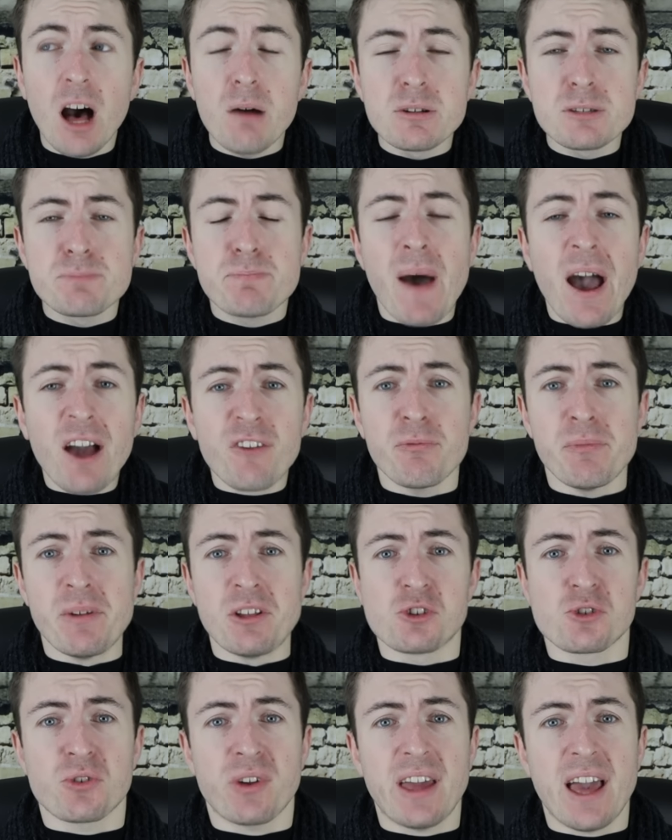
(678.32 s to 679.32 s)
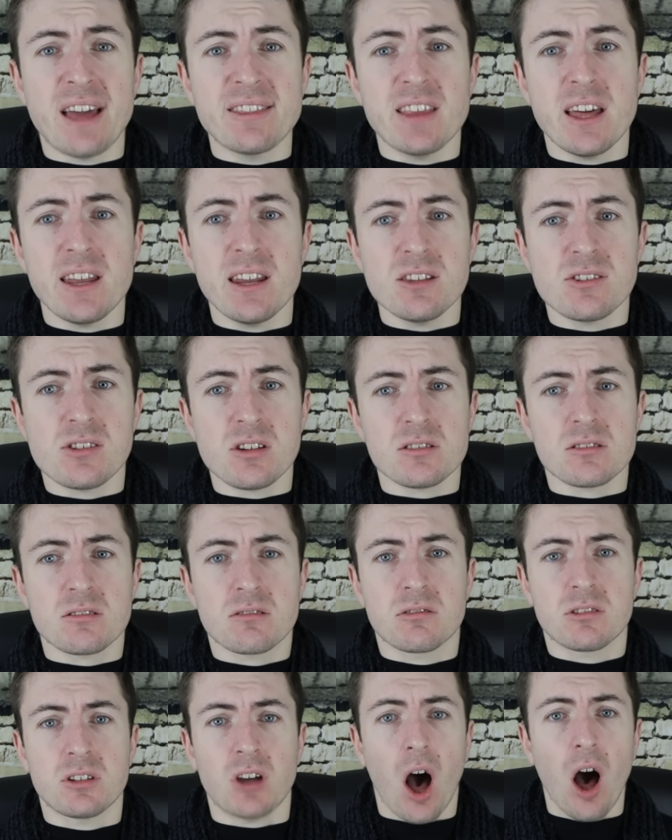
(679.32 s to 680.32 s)
hobbles back from injury, and then is just
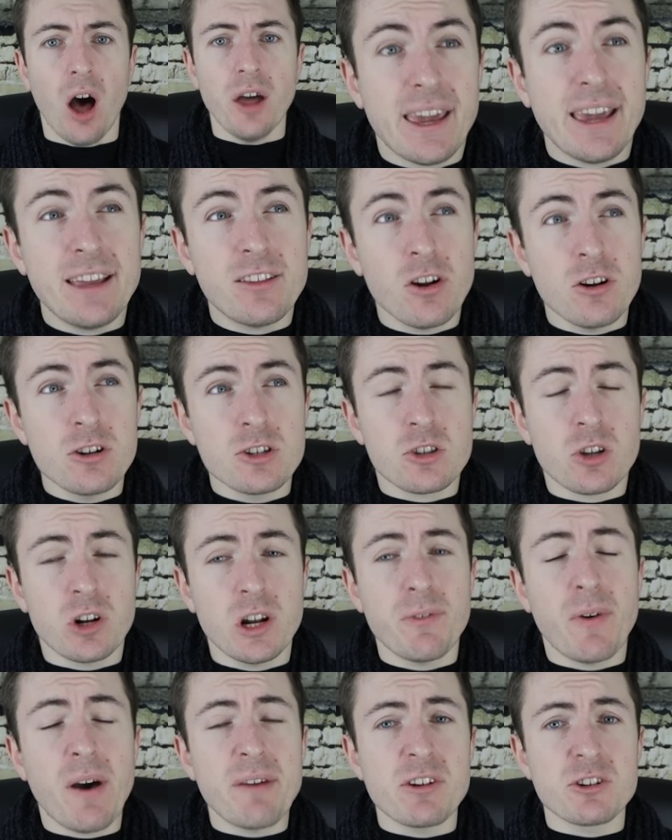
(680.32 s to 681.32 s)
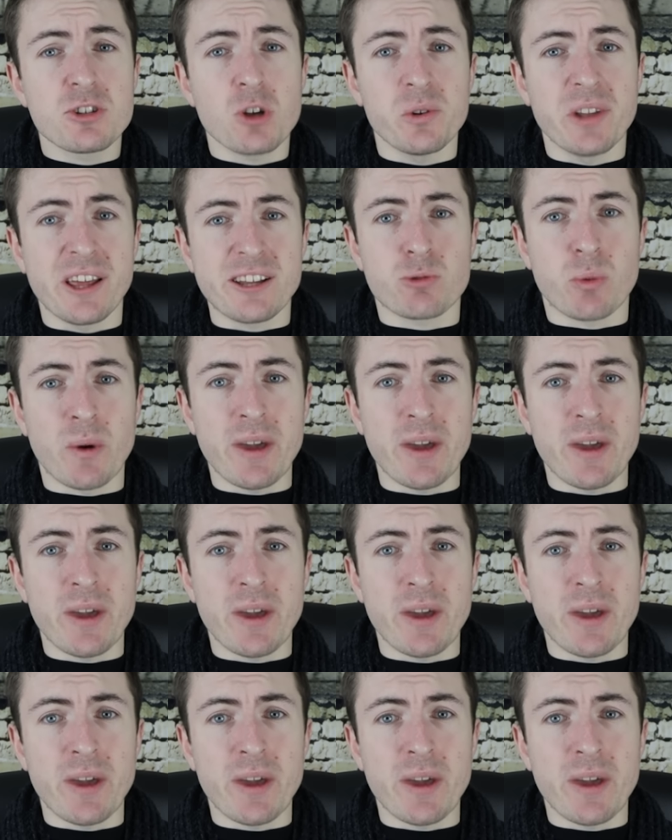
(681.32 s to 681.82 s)
gone? He turns 35 years old next